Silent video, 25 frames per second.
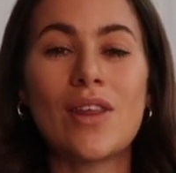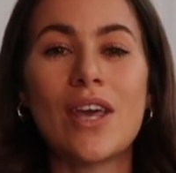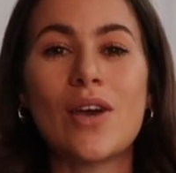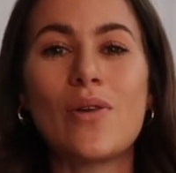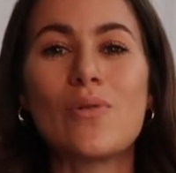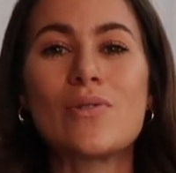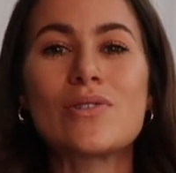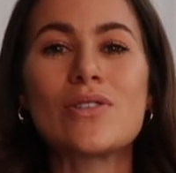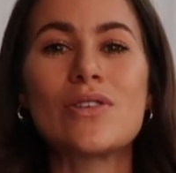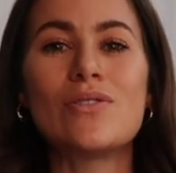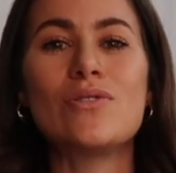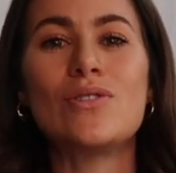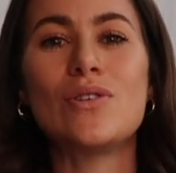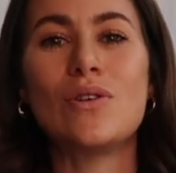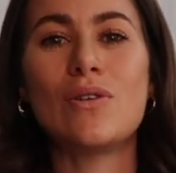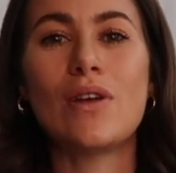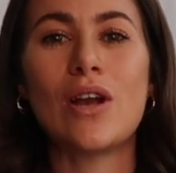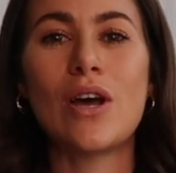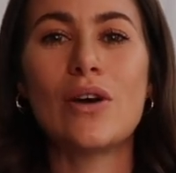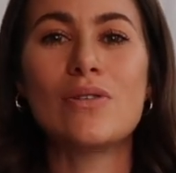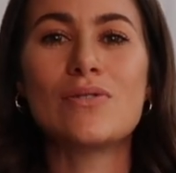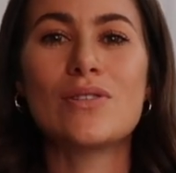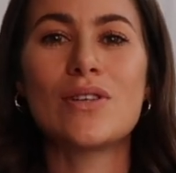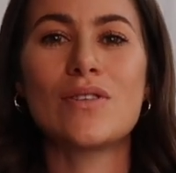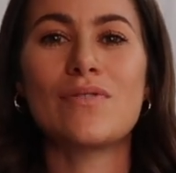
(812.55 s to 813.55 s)
They also do
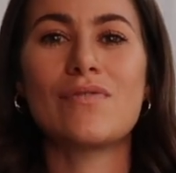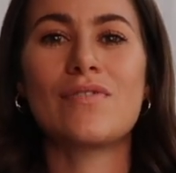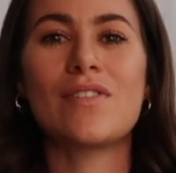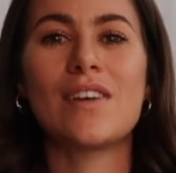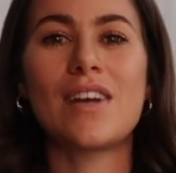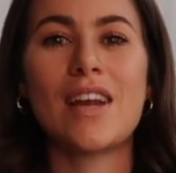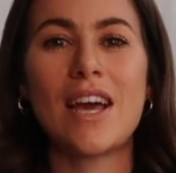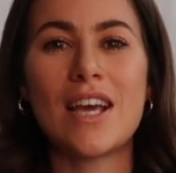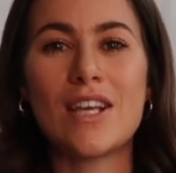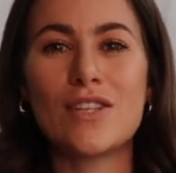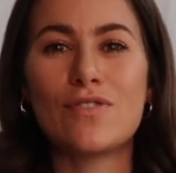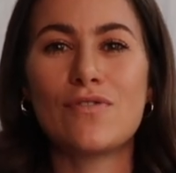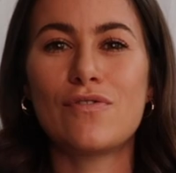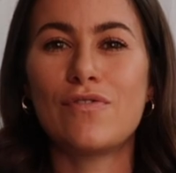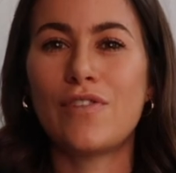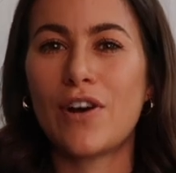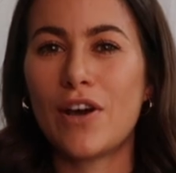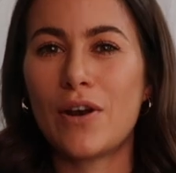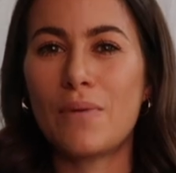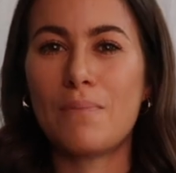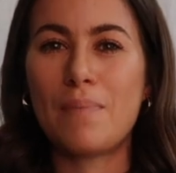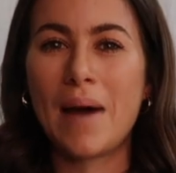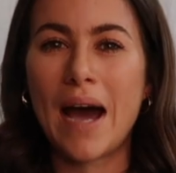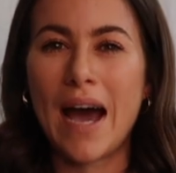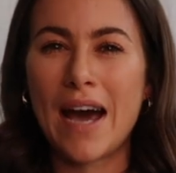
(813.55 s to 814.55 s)
loads of nice
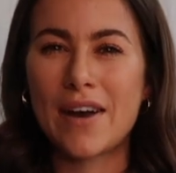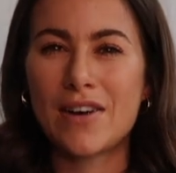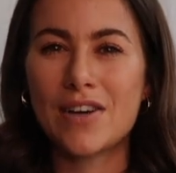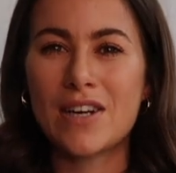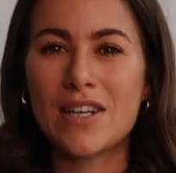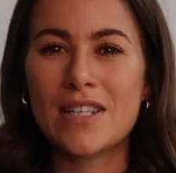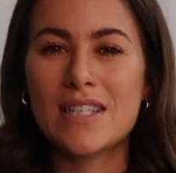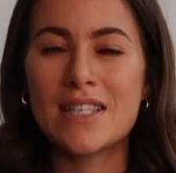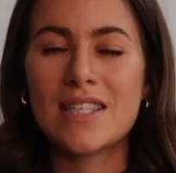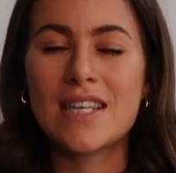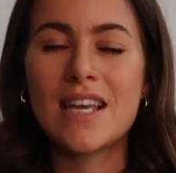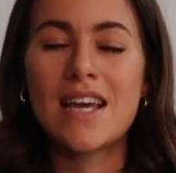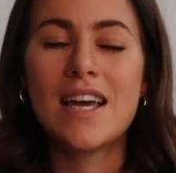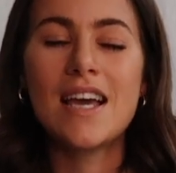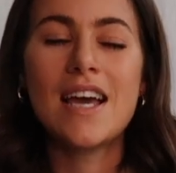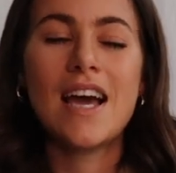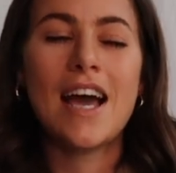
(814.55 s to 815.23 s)
fun patterns.